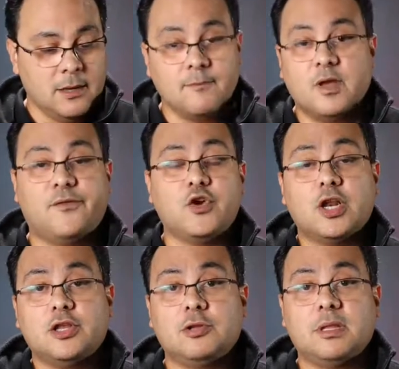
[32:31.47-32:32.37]
If you
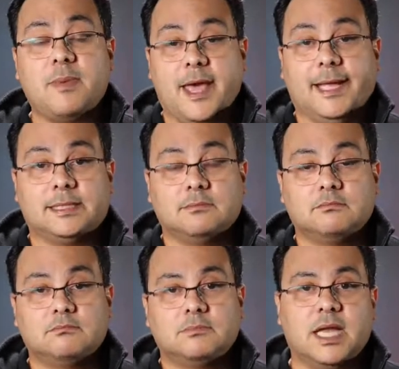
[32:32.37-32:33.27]
go to the vet
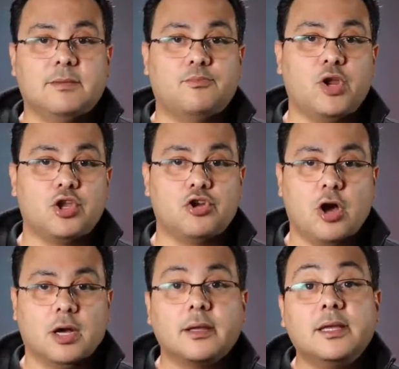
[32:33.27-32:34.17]
and bring your
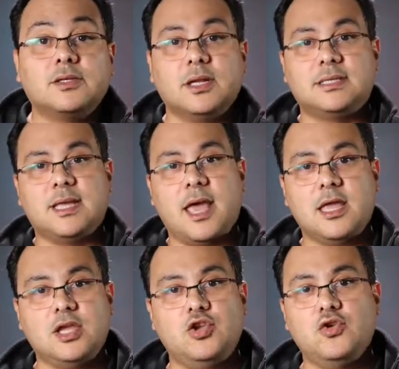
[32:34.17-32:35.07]
dog, he's gonna say,
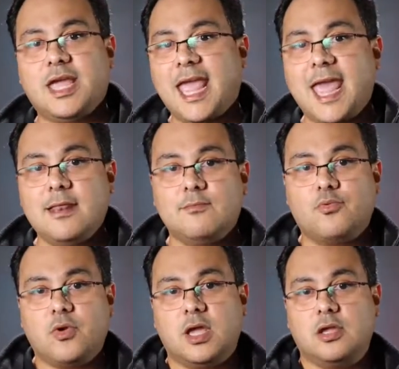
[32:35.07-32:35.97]
you can't
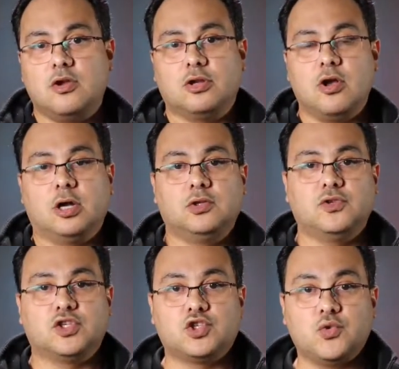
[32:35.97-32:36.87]
bring your dog to the
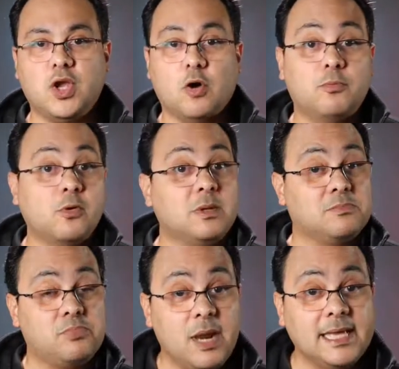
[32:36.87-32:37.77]
street or
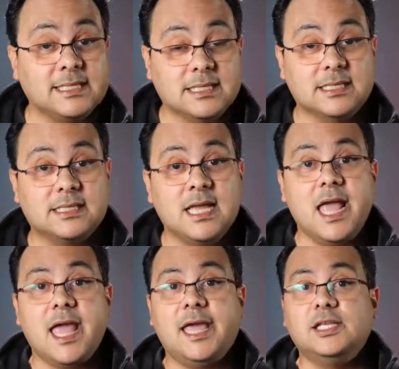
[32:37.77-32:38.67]
public places
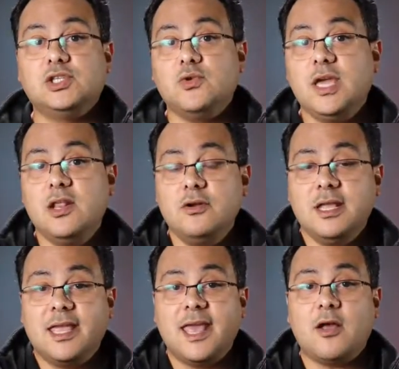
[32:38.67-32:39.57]
until he
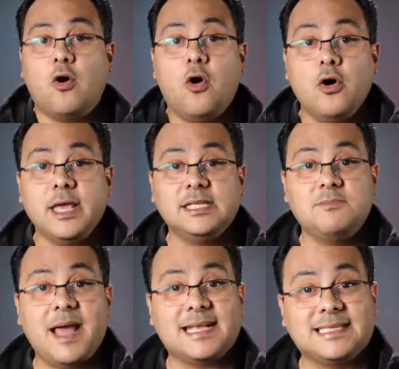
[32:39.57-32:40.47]
don't get all his
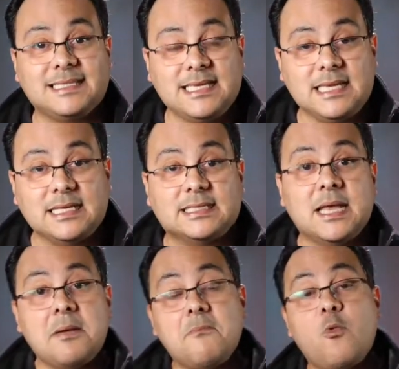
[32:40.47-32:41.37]
vaccines
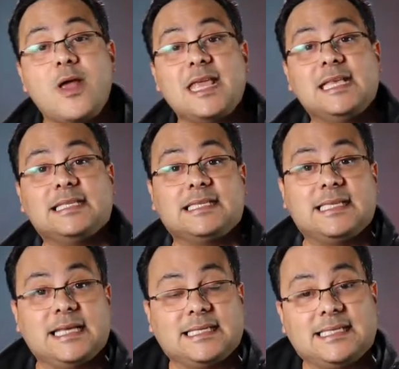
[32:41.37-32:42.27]
when he's
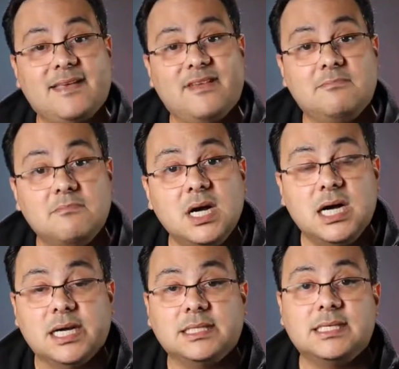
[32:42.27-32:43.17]
6-7
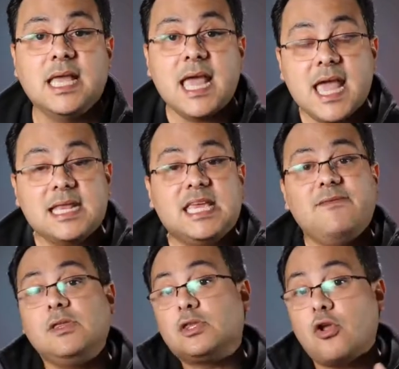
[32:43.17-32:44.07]
months and
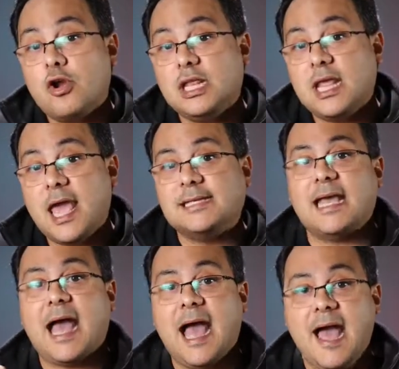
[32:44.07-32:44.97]
given 30 days
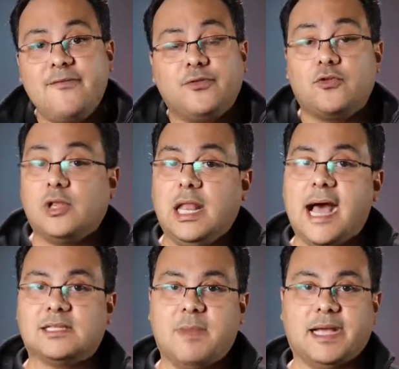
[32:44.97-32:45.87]
after the
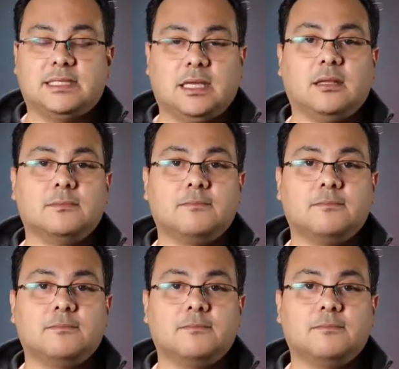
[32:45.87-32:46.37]
last vaccine.